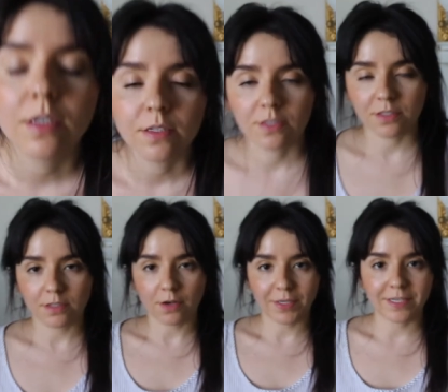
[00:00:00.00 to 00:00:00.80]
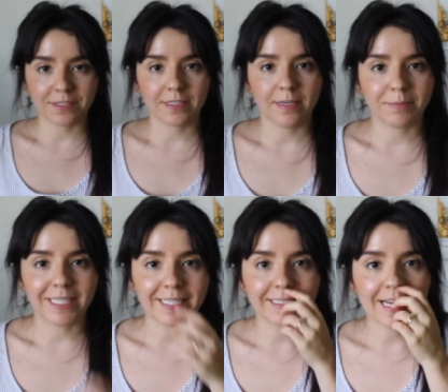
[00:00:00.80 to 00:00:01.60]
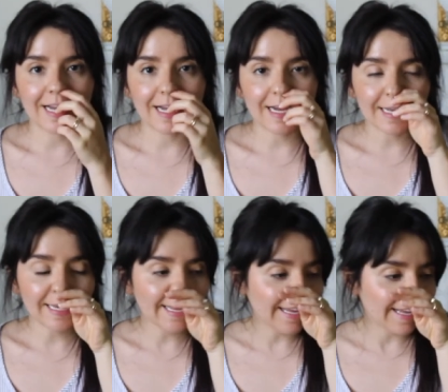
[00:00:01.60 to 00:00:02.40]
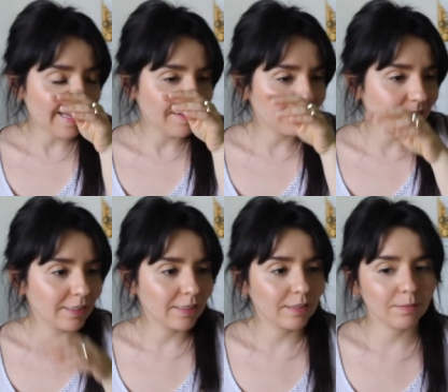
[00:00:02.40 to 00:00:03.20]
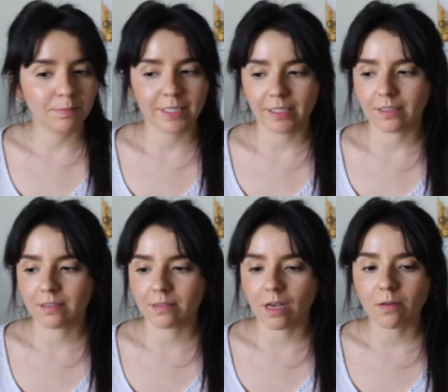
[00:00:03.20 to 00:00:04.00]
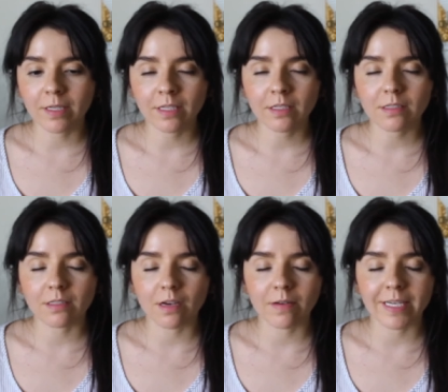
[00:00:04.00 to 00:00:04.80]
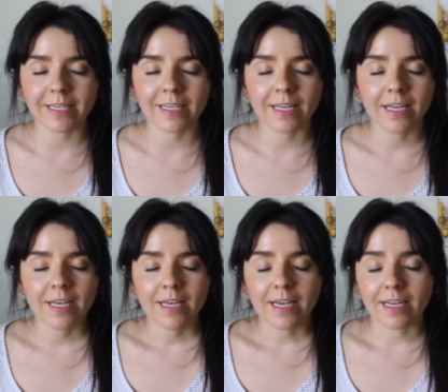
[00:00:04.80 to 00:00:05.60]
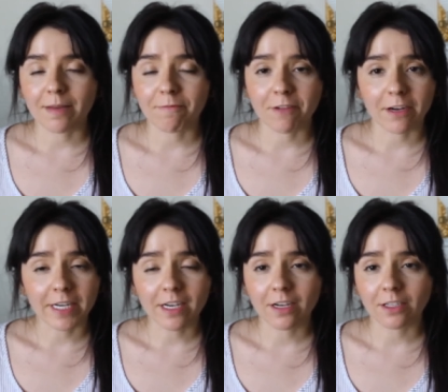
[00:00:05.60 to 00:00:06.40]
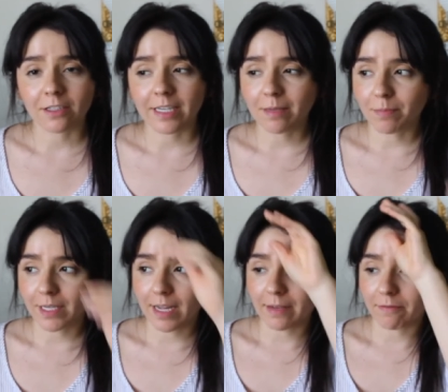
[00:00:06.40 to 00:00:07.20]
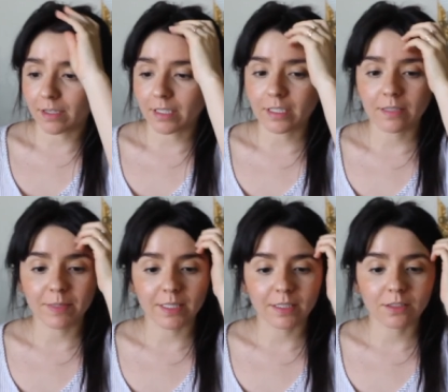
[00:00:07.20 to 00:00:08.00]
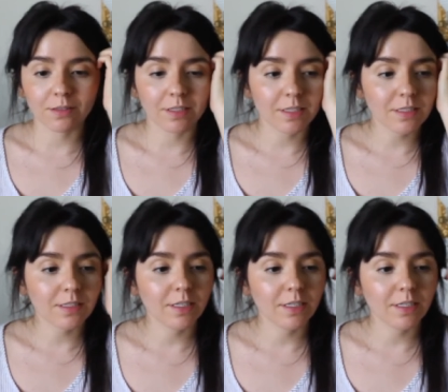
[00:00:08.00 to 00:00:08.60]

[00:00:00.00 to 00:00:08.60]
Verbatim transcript: So here's an update. I have been sewing, sewing, and I'm very hungry, but I'm very committed to this.